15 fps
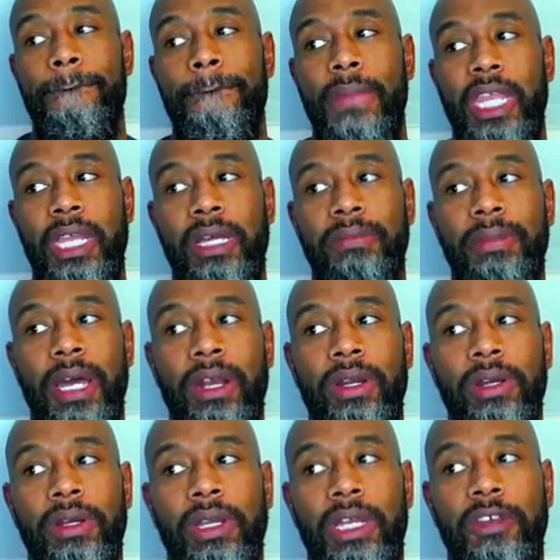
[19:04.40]
It doesn't
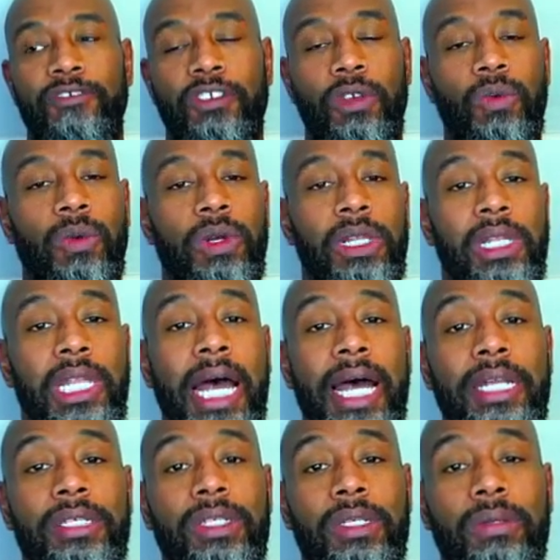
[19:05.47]
matter if you were to lie
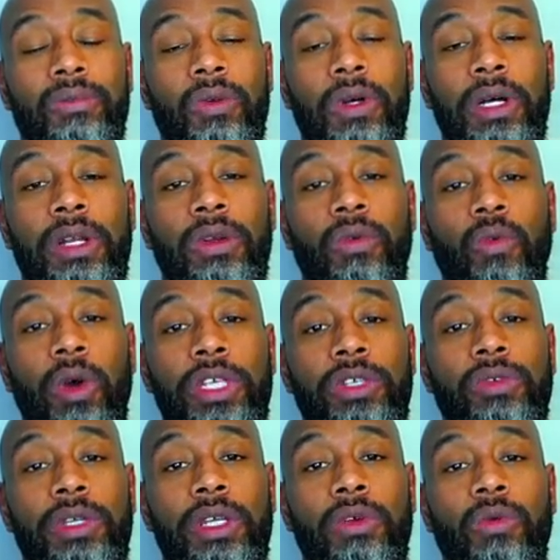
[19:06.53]
to someone or what you
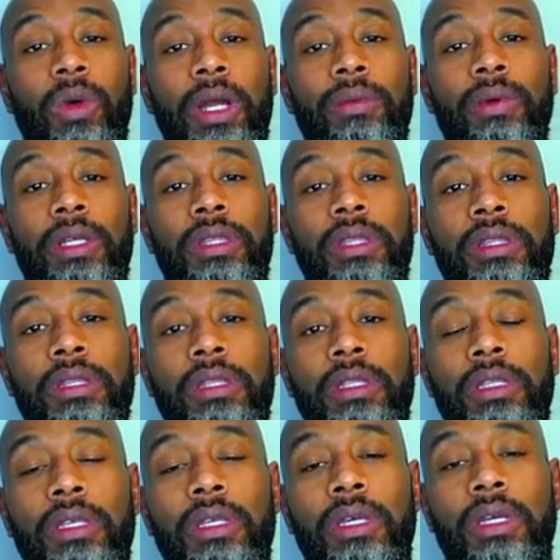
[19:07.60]
get away with.
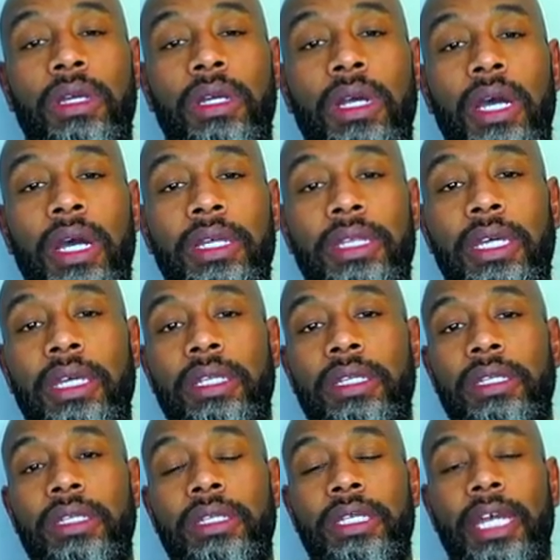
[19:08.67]
At the end of
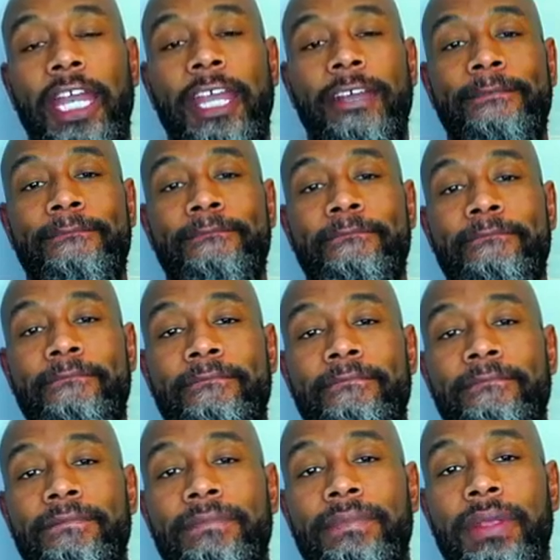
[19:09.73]
the day,
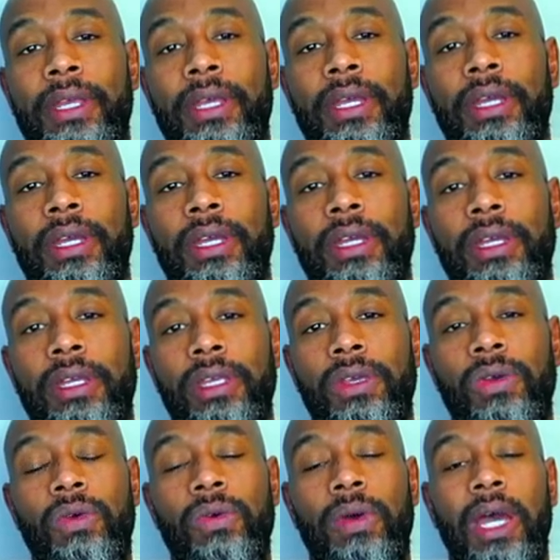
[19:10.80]

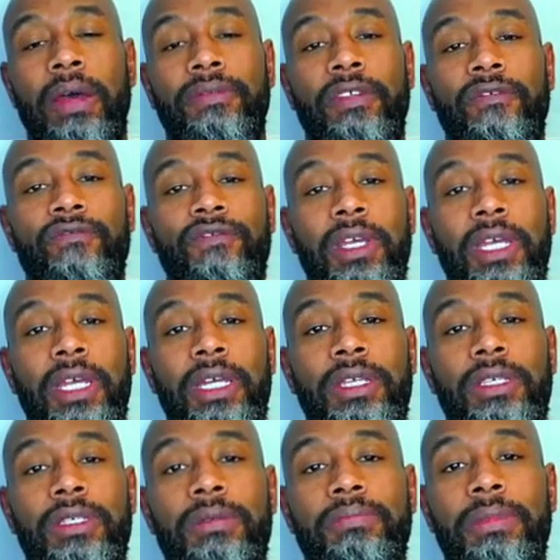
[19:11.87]
you have to
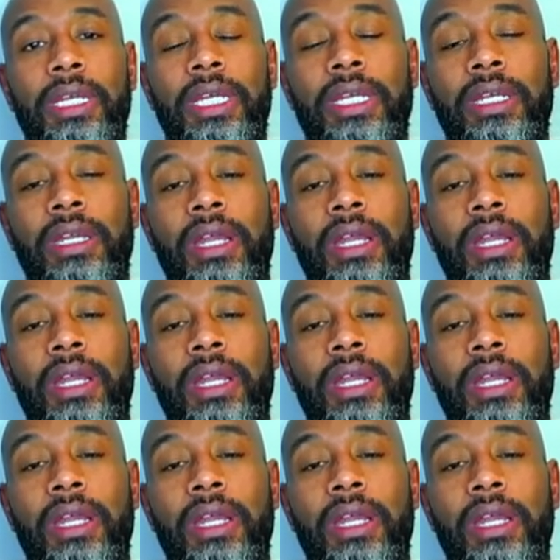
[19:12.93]
face me.